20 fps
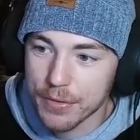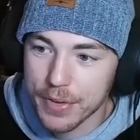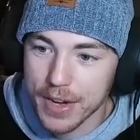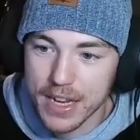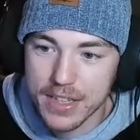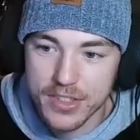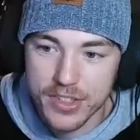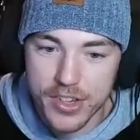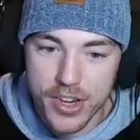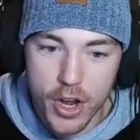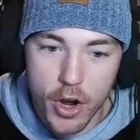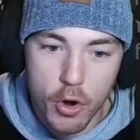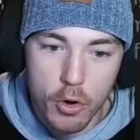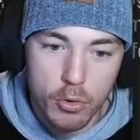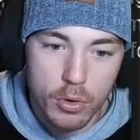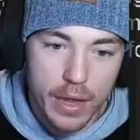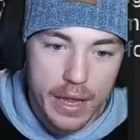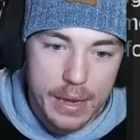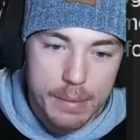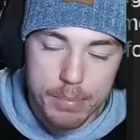It has no
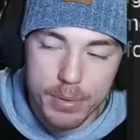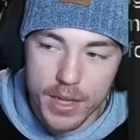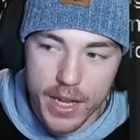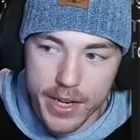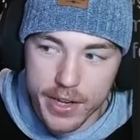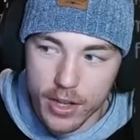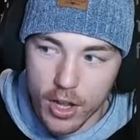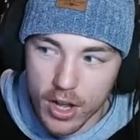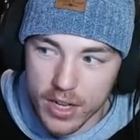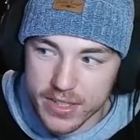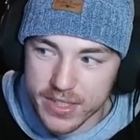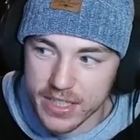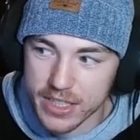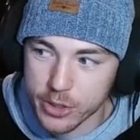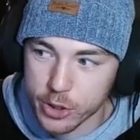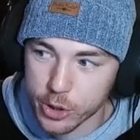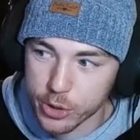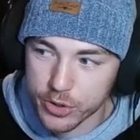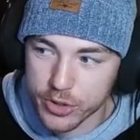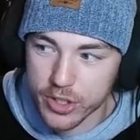like blood loss
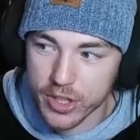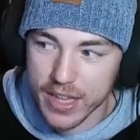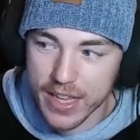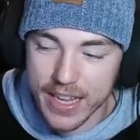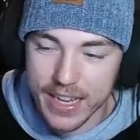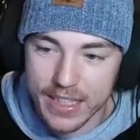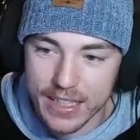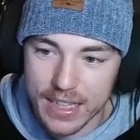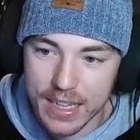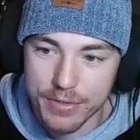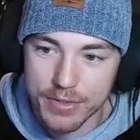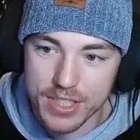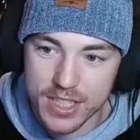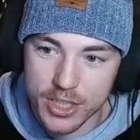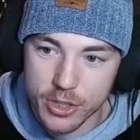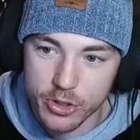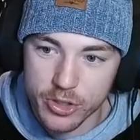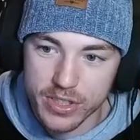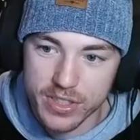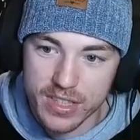issues, so they can live
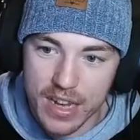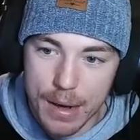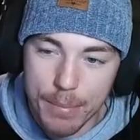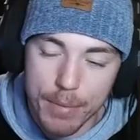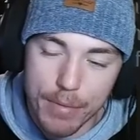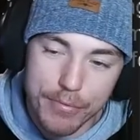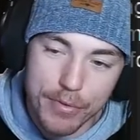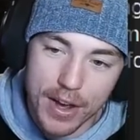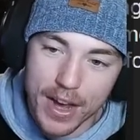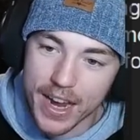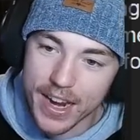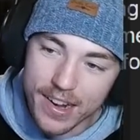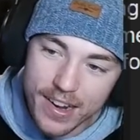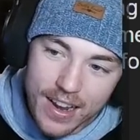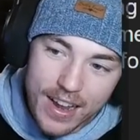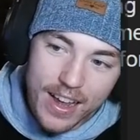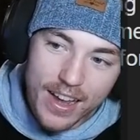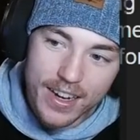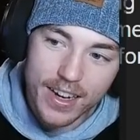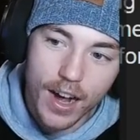essentially zombified,
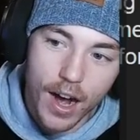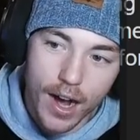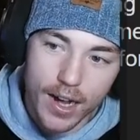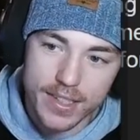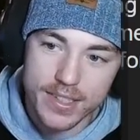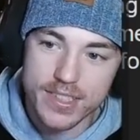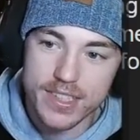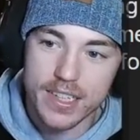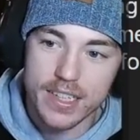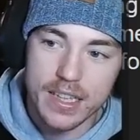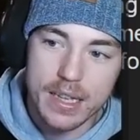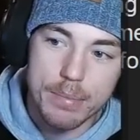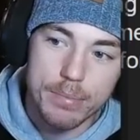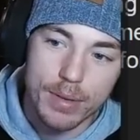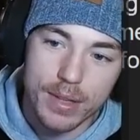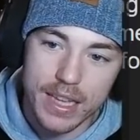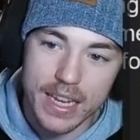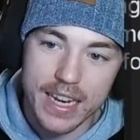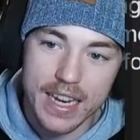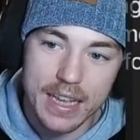constantly
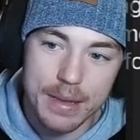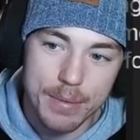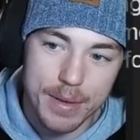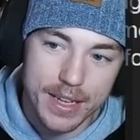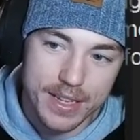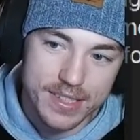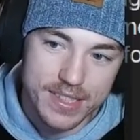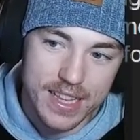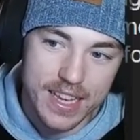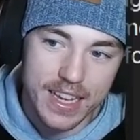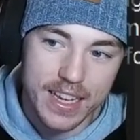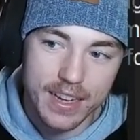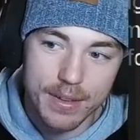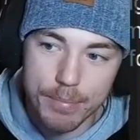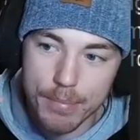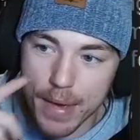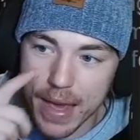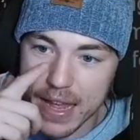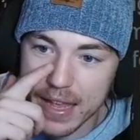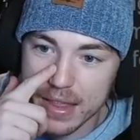bleeding because they
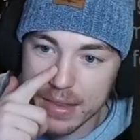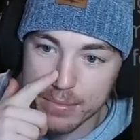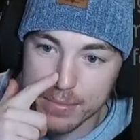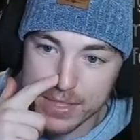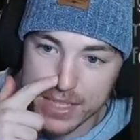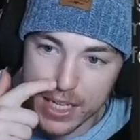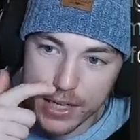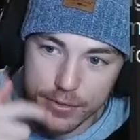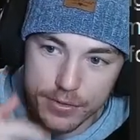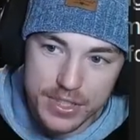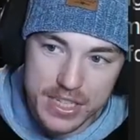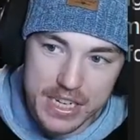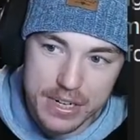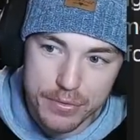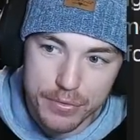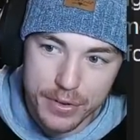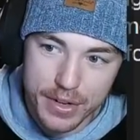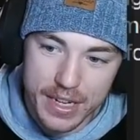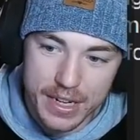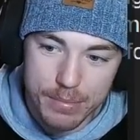can make themselves
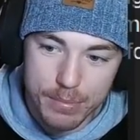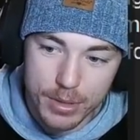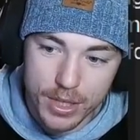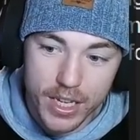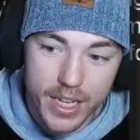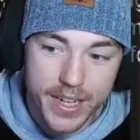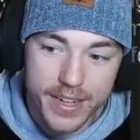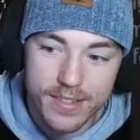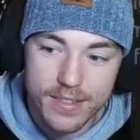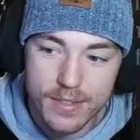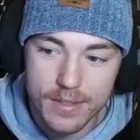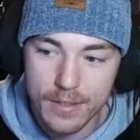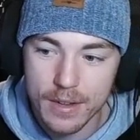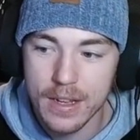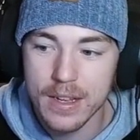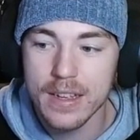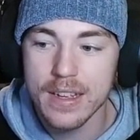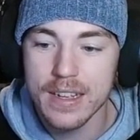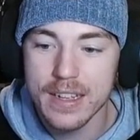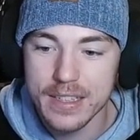infinite blood.
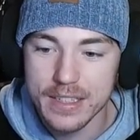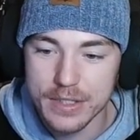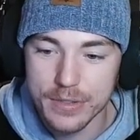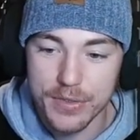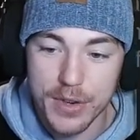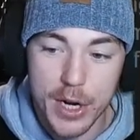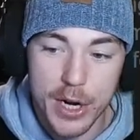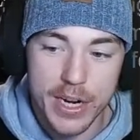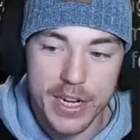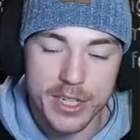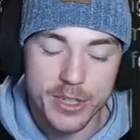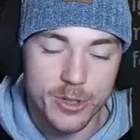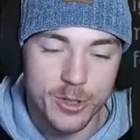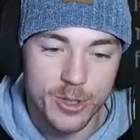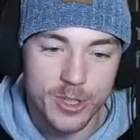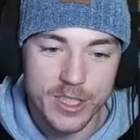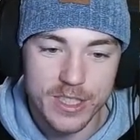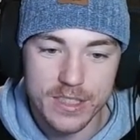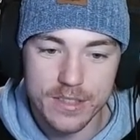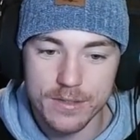It's very
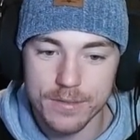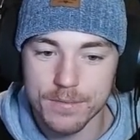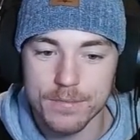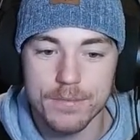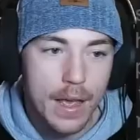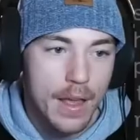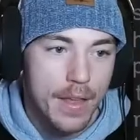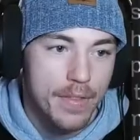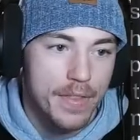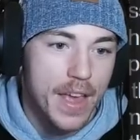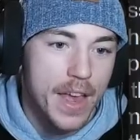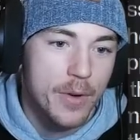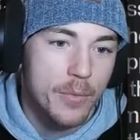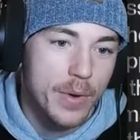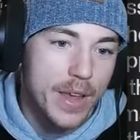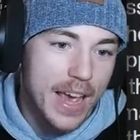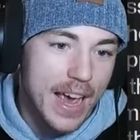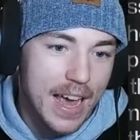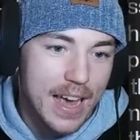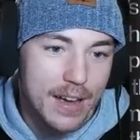interesting. Then
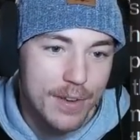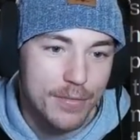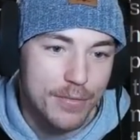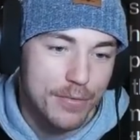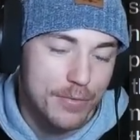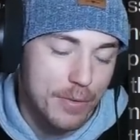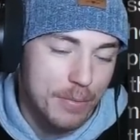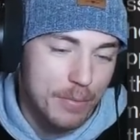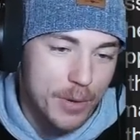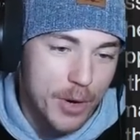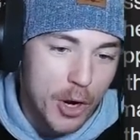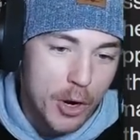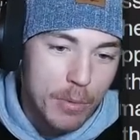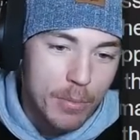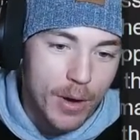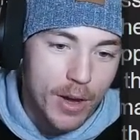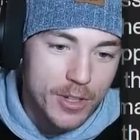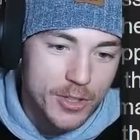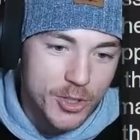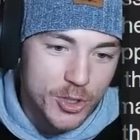we have from
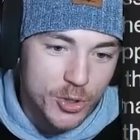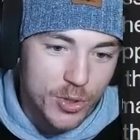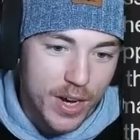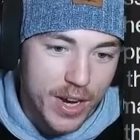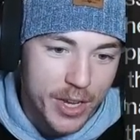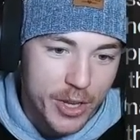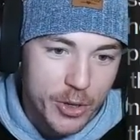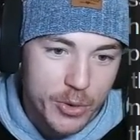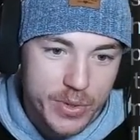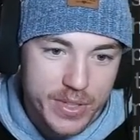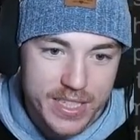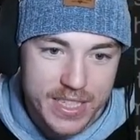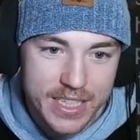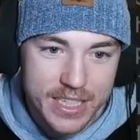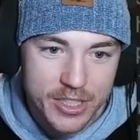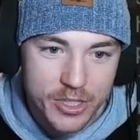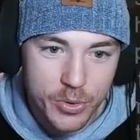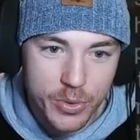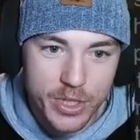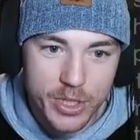Cobalt Strike, who is
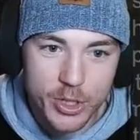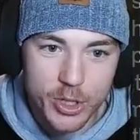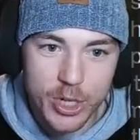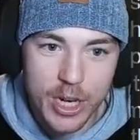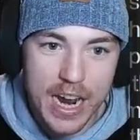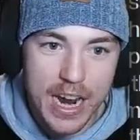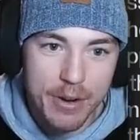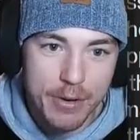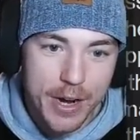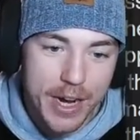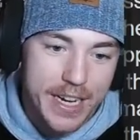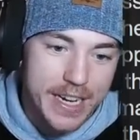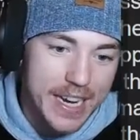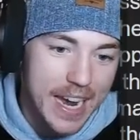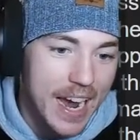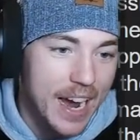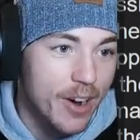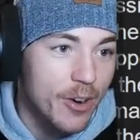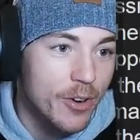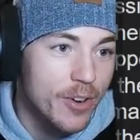in Twitch chat right
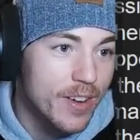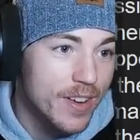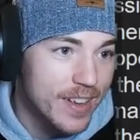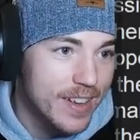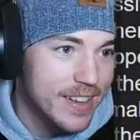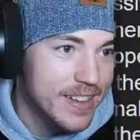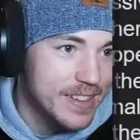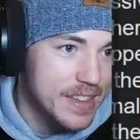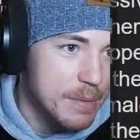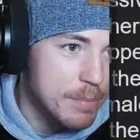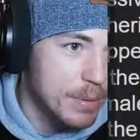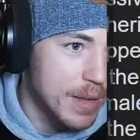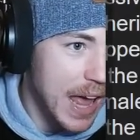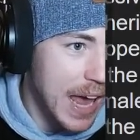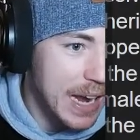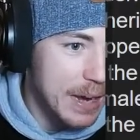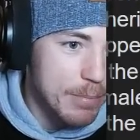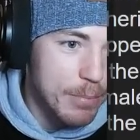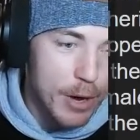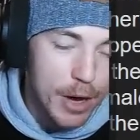now, the
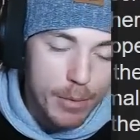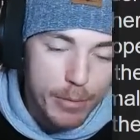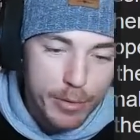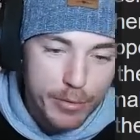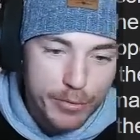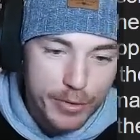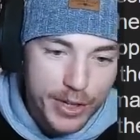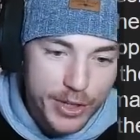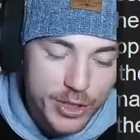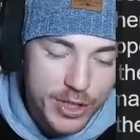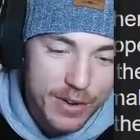black bobblefish.